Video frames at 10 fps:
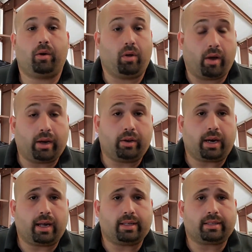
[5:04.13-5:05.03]
a lot of you
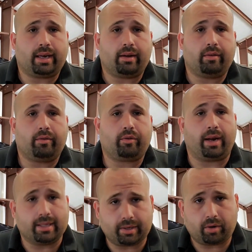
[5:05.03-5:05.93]
guys have
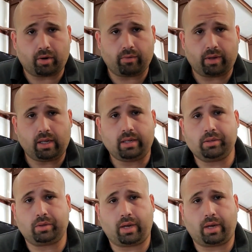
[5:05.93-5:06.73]
transit RVs